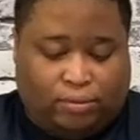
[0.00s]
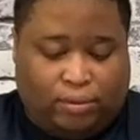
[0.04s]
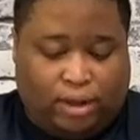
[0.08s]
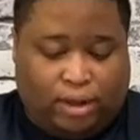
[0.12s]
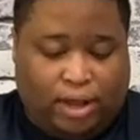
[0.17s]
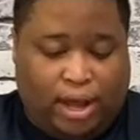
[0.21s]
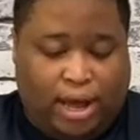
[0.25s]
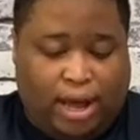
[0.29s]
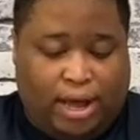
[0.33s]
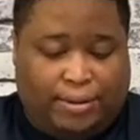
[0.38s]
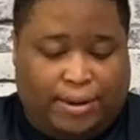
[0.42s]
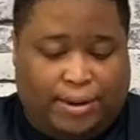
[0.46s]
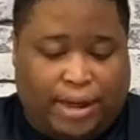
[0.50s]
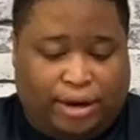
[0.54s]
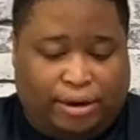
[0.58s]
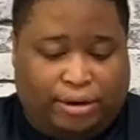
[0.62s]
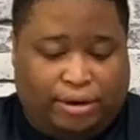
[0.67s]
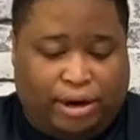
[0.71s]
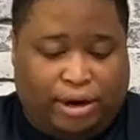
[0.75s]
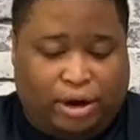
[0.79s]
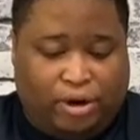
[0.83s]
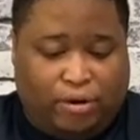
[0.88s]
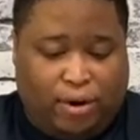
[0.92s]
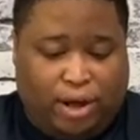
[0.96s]
I don't
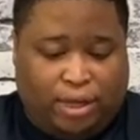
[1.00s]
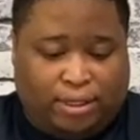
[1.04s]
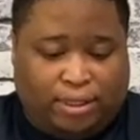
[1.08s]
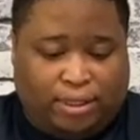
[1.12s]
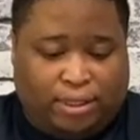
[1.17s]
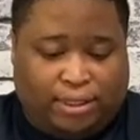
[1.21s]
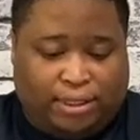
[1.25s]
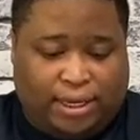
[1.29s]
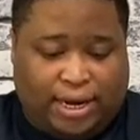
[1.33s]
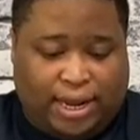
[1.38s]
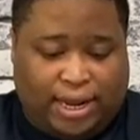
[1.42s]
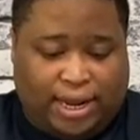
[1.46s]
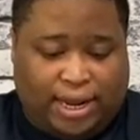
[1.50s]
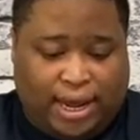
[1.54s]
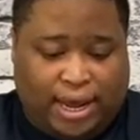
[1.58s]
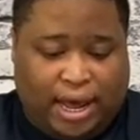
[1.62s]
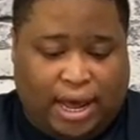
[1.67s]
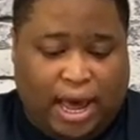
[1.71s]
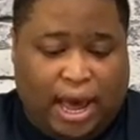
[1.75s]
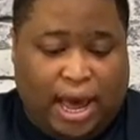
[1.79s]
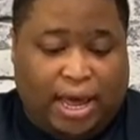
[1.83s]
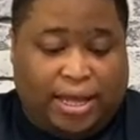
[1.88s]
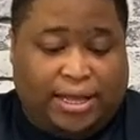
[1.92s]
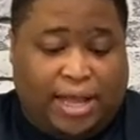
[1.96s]
know who else is in that
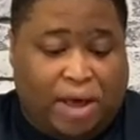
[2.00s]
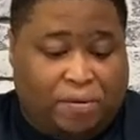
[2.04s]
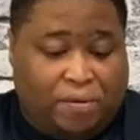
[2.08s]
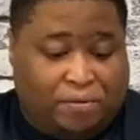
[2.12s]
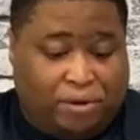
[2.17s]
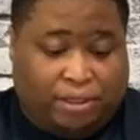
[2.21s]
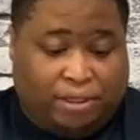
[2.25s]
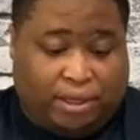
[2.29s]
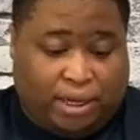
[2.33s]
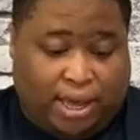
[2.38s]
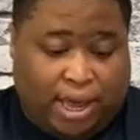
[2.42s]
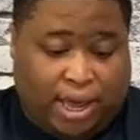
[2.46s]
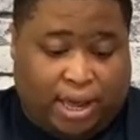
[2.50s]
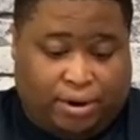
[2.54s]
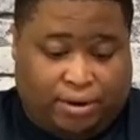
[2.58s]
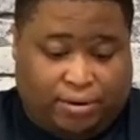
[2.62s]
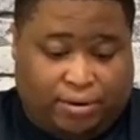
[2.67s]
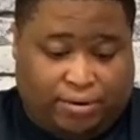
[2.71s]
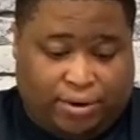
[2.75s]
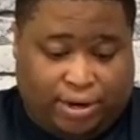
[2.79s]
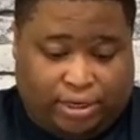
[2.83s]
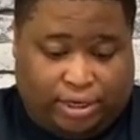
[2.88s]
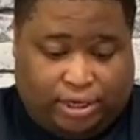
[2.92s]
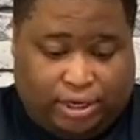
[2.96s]
category. That was the
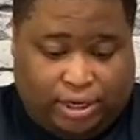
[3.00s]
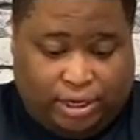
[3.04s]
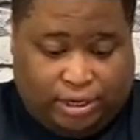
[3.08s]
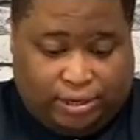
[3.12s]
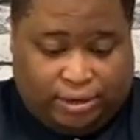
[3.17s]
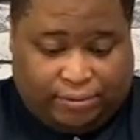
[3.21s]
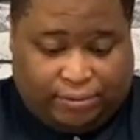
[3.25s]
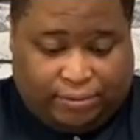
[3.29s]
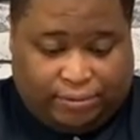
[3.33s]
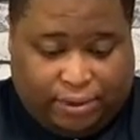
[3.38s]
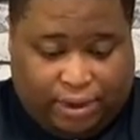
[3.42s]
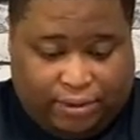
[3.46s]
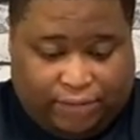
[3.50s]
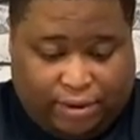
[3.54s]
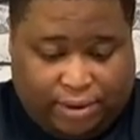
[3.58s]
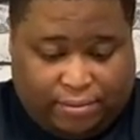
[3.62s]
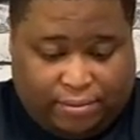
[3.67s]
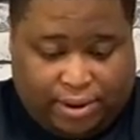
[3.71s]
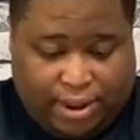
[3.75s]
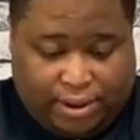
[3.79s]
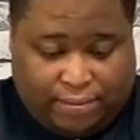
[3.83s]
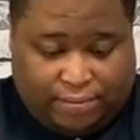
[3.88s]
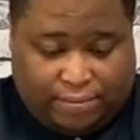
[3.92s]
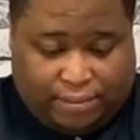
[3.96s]
category, too, if
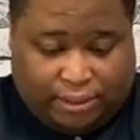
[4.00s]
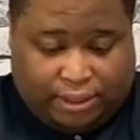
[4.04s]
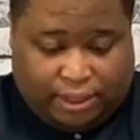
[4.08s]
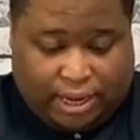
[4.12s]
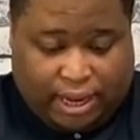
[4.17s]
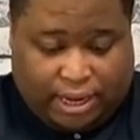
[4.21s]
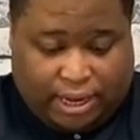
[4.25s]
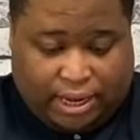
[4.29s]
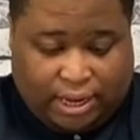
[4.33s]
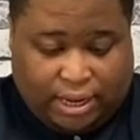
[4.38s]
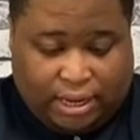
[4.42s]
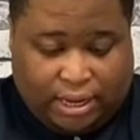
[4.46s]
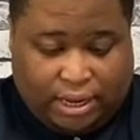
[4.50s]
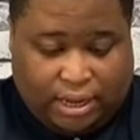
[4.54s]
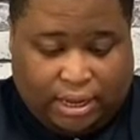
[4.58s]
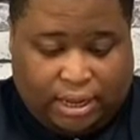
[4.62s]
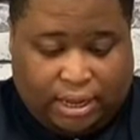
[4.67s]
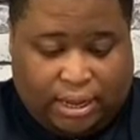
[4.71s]
I'm not mistaken.